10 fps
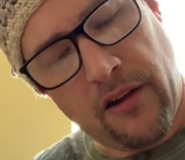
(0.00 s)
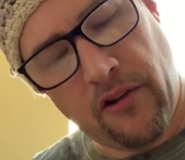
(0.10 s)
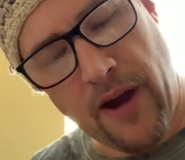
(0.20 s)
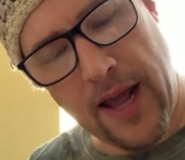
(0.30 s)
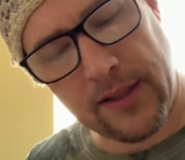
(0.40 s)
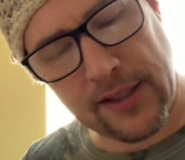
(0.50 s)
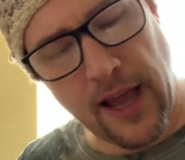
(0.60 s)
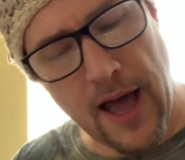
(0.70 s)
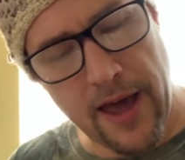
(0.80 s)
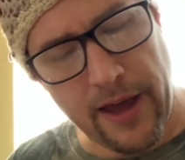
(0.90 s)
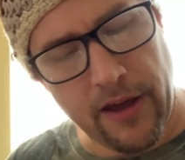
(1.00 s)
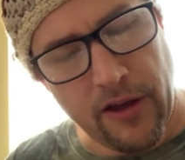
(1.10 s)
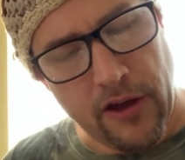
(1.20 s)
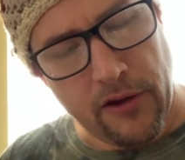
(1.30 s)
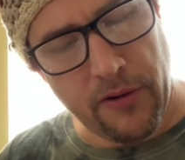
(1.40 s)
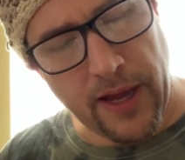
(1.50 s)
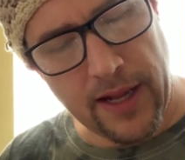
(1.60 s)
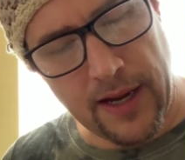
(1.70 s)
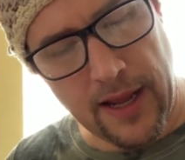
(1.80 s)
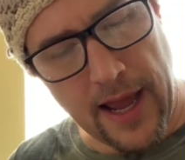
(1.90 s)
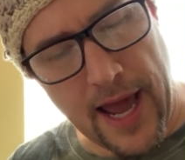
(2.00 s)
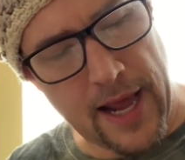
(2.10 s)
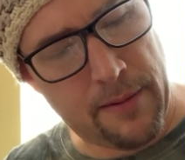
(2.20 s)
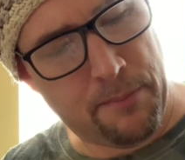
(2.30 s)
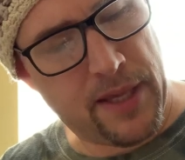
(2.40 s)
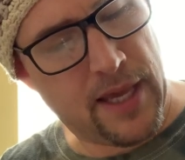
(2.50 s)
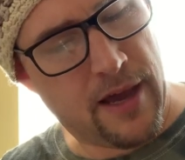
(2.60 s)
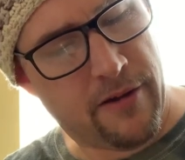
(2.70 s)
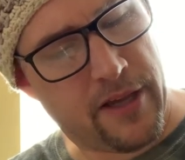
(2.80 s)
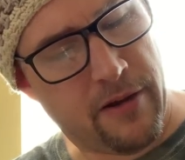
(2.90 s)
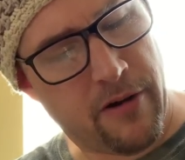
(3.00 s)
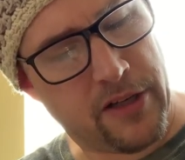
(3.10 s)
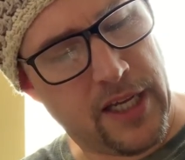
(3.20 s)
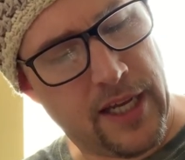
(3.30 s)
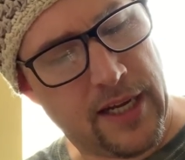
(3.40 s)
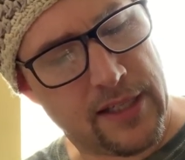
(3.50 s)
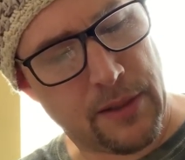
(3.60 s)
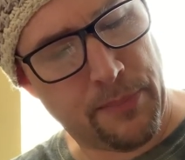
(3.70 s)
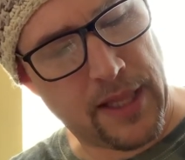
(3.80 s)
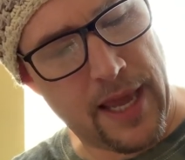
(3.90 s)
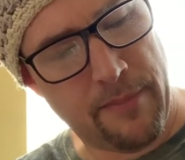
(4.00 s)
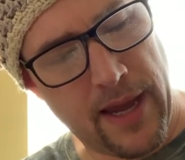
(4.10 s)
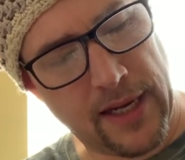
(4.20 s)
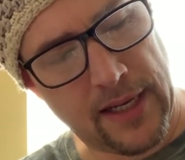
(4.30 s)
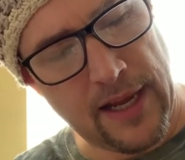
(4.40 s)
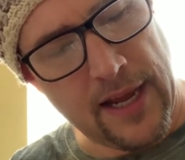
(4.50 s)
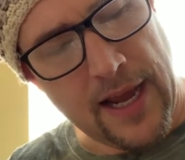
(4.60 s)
Grand Sai, who had had Pierre Girardin as a playmate